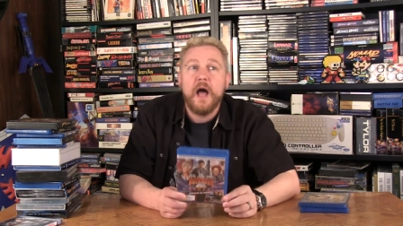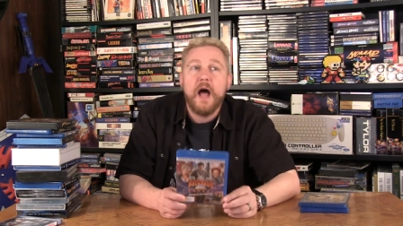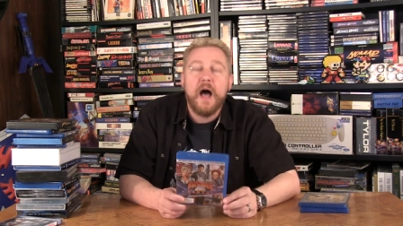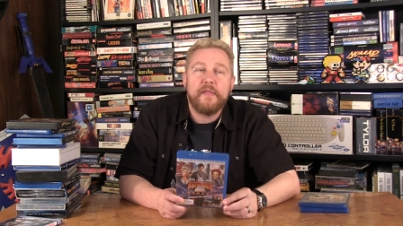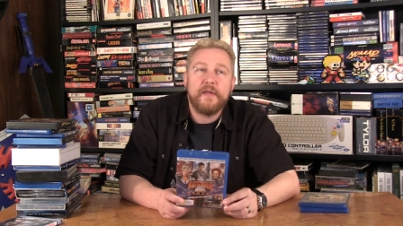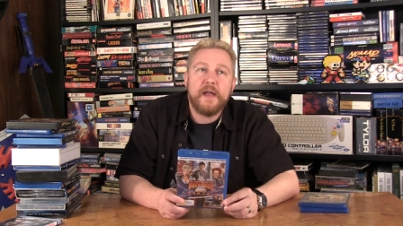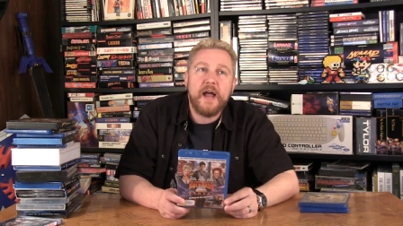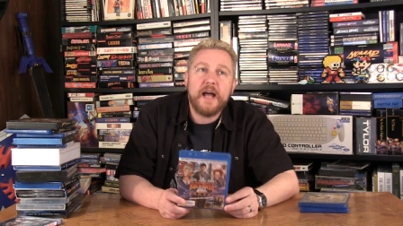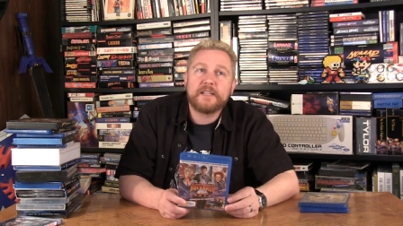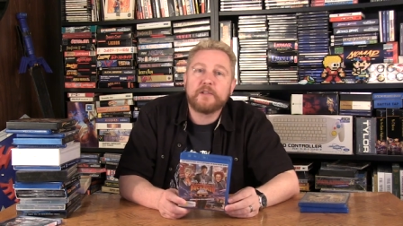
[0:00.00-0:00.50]

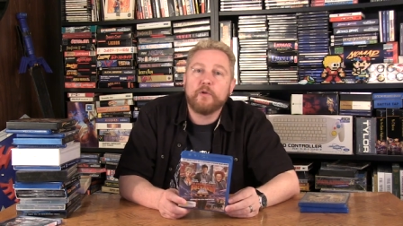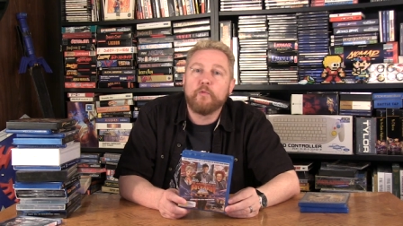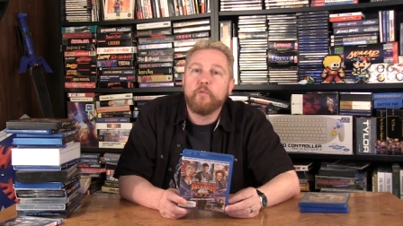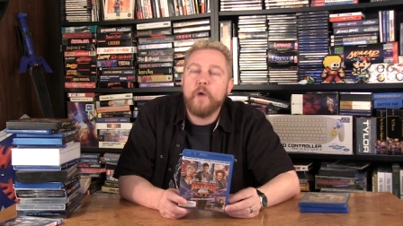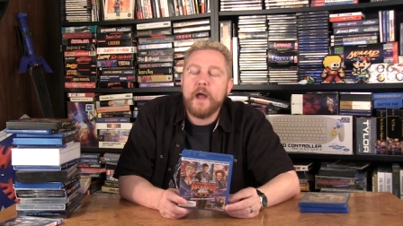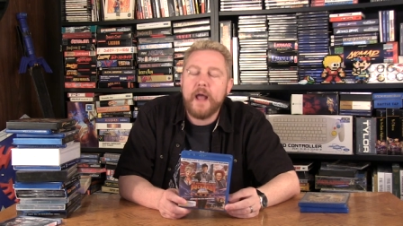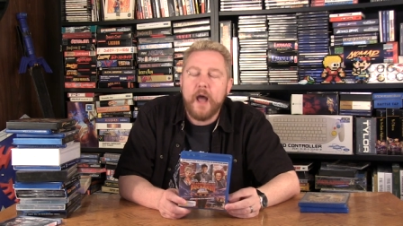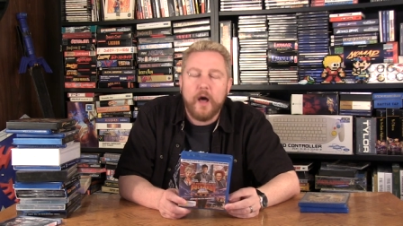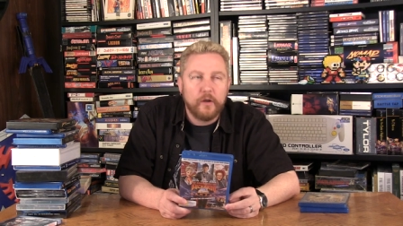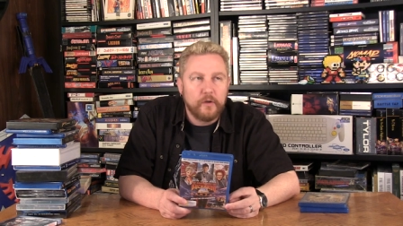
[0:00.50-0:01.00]
And then I had to
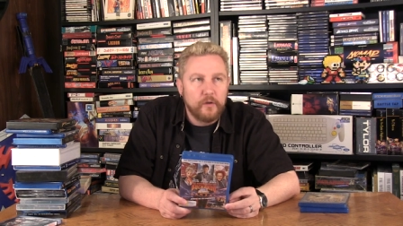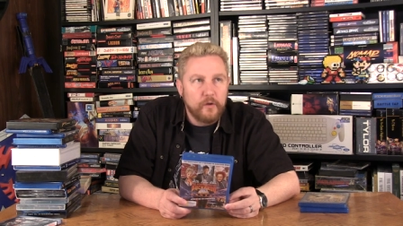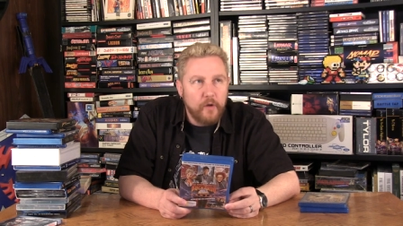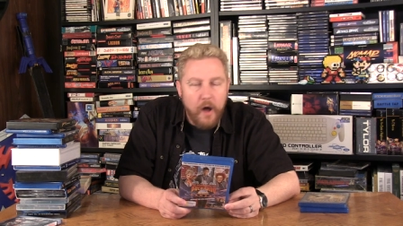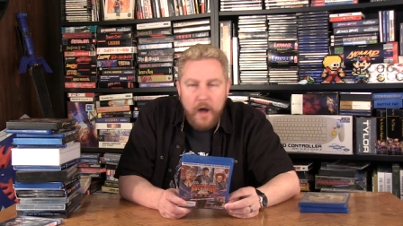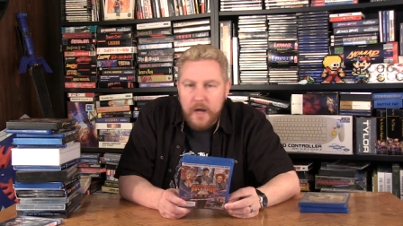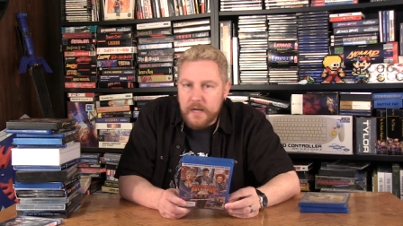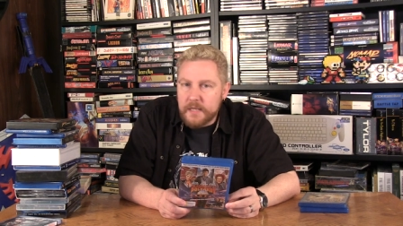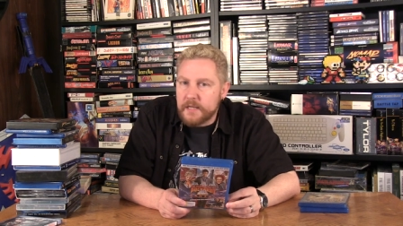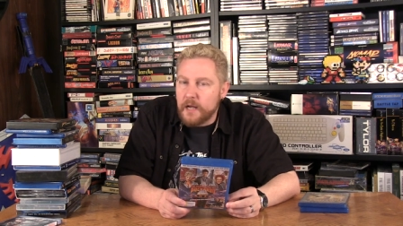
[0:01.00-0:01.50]
wait a
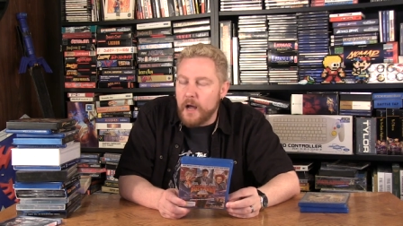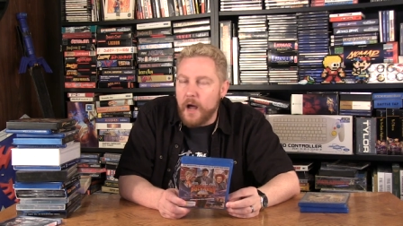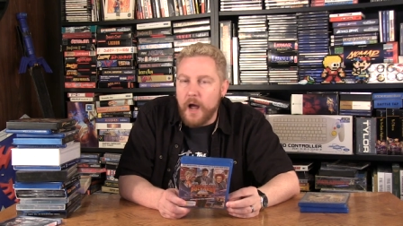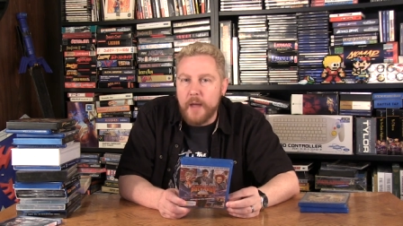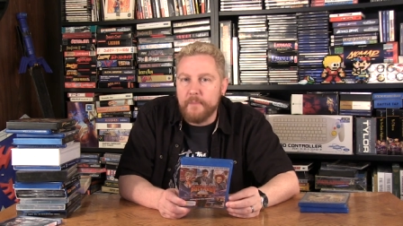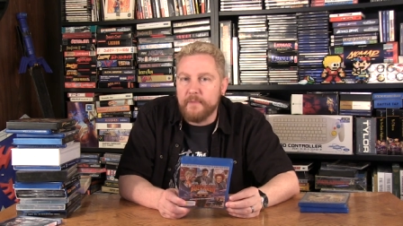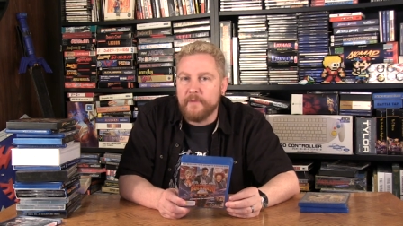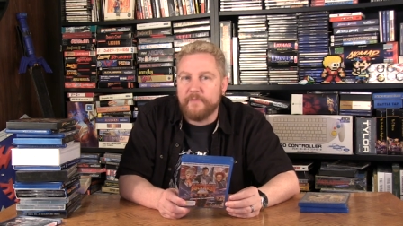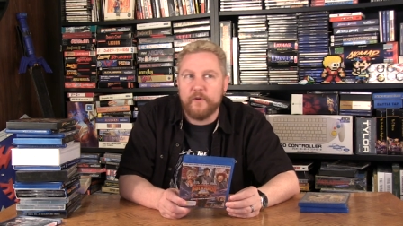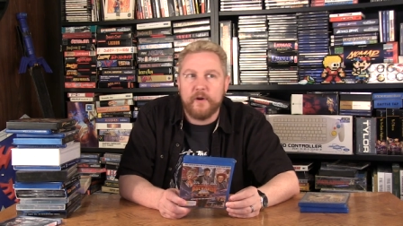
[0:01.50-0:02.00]
long
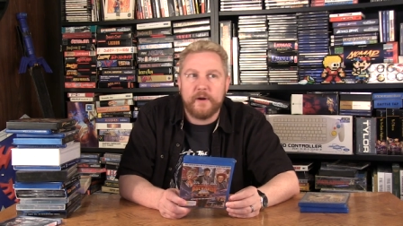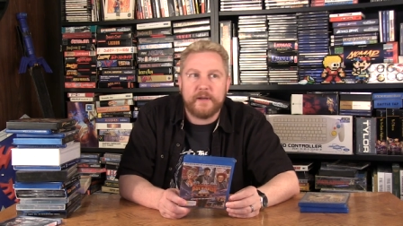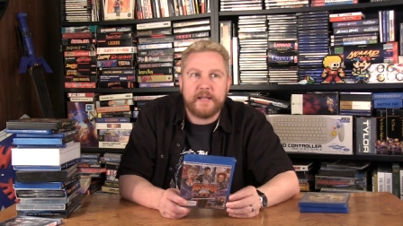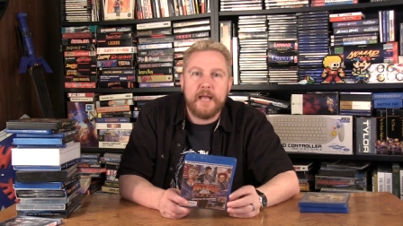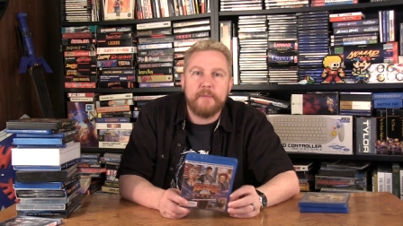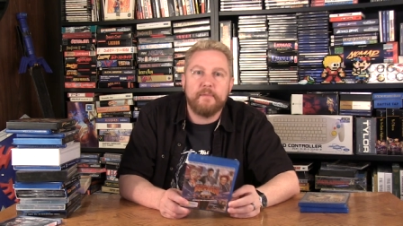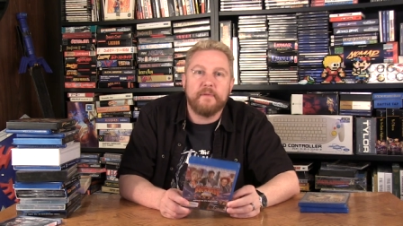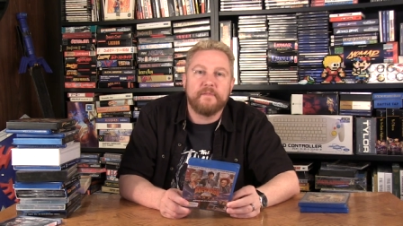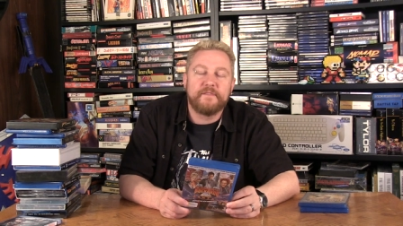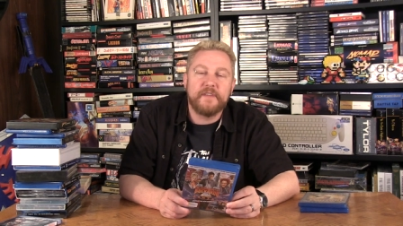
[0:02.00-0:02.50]
time before it
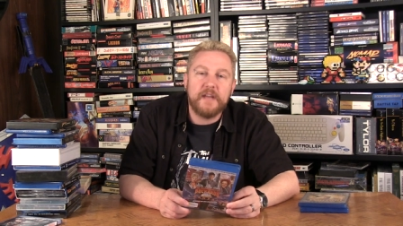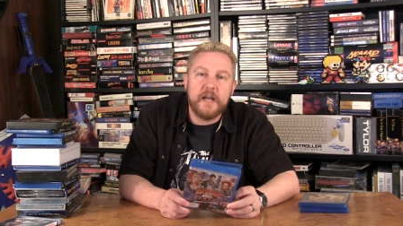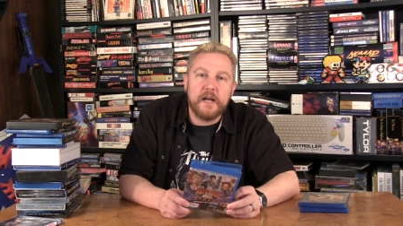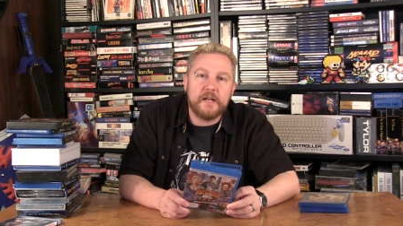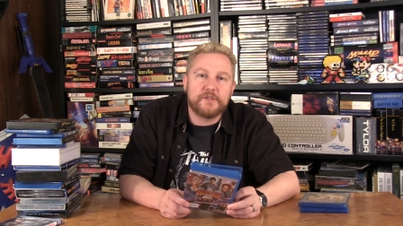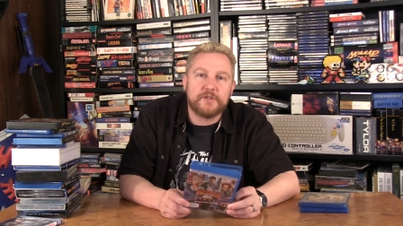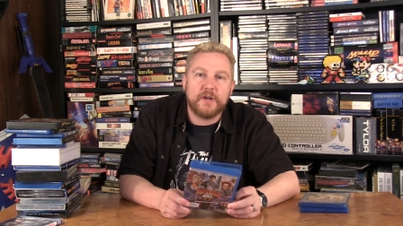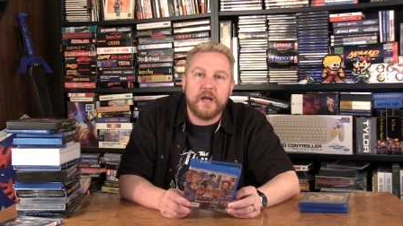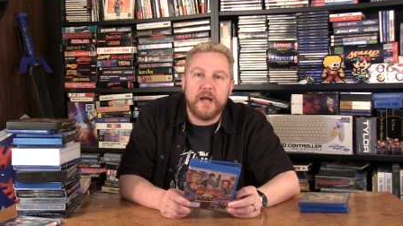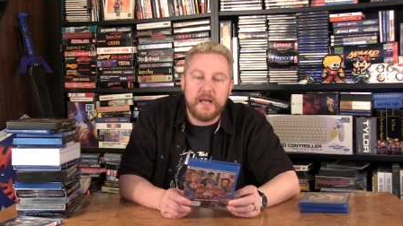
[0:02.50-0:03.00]
came on
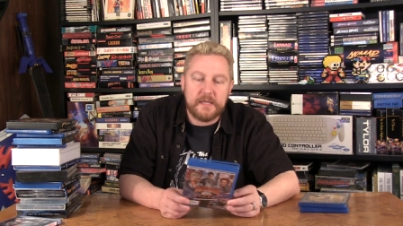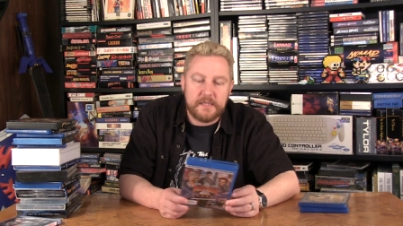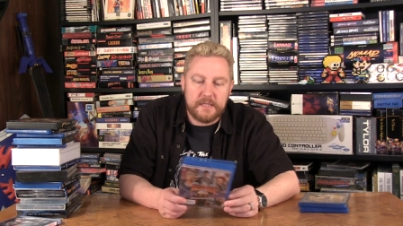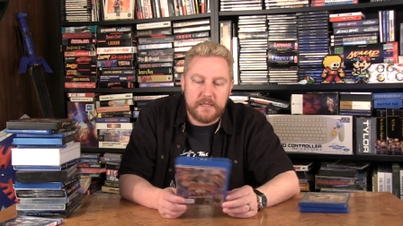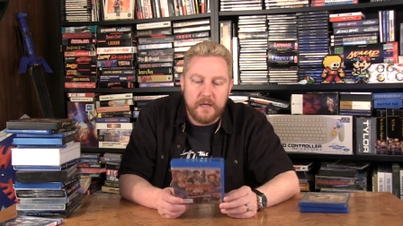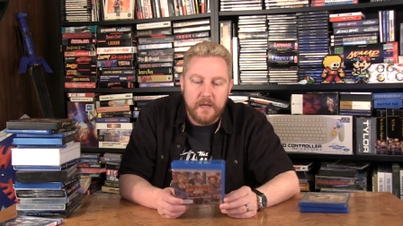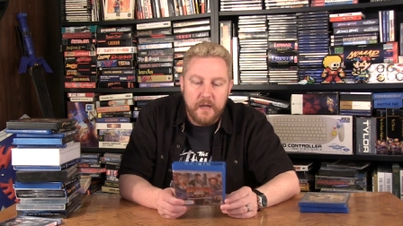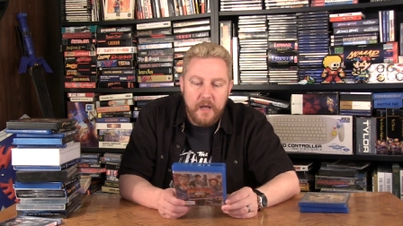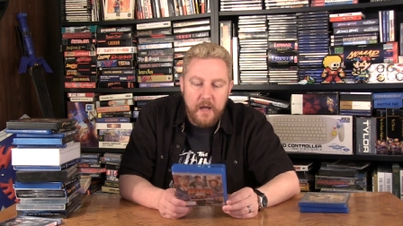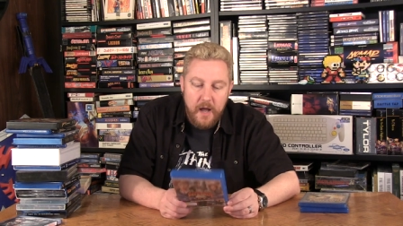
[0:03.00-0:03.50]
VHS,